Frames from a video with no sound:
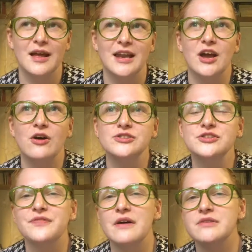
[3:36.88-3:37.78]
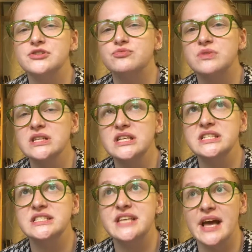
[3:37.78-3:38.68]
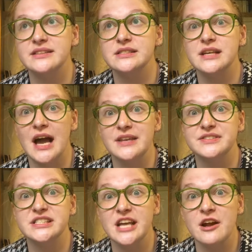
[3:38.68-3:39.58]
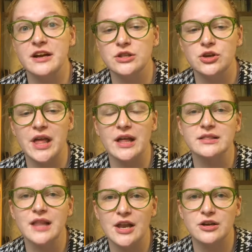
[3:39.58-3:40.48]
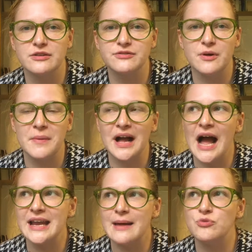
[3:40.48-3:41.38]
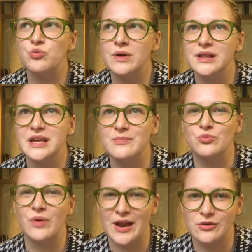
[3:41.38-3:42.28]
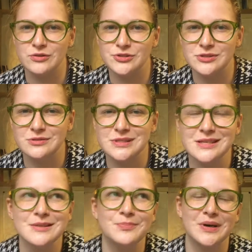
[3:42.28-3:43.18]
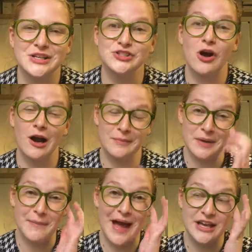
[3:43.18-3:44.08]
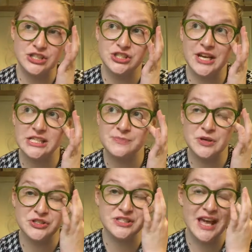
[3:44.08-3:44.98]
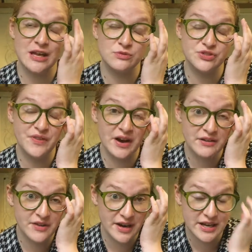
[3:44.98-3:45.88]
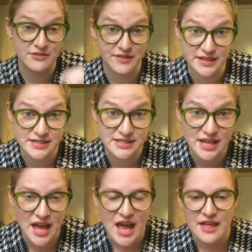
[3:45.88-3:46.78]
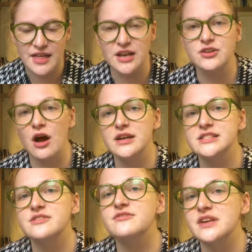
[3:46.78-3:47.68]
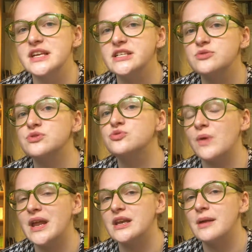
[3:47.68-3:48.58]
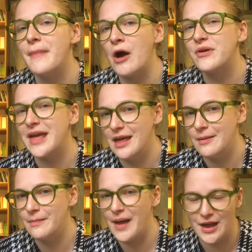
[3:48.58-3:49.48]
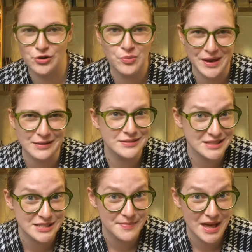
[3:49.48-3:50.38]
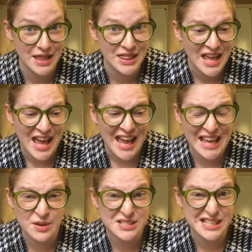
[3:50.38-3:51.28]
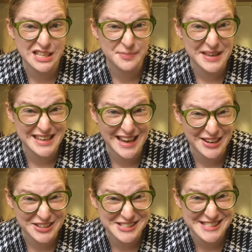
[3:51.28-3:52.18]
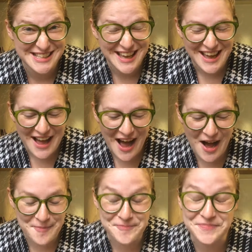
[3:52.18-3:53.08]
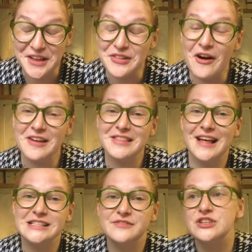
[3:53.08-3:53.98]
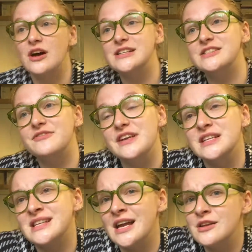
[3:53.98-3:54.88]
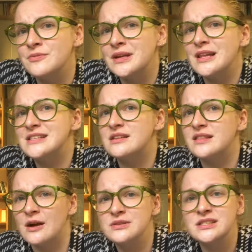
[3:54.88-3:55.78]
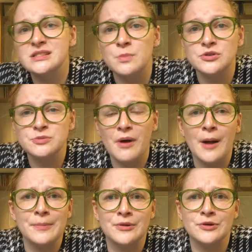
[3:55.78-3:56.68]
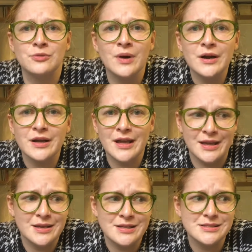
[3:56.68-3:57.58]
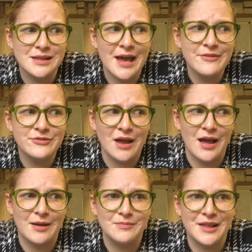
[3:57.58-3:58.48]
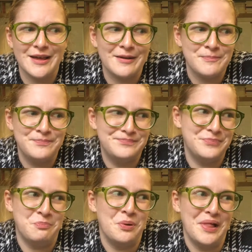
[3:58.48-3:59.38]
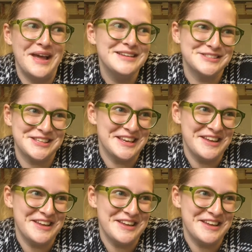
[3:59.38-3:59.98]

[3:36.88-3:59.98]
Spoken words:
And I also found this really dense, kind of scary looking letter from a guy named William Reynolds, who was in the British Army back in Shakespeare's day and was very, very convinced that Adonis and Venus was written about him and Queen Elizabeth. He was a little bit nutters. Along the lines of Adonis and Venus, I didn't realize that that was his most popular work in his lifetime. Like, plays can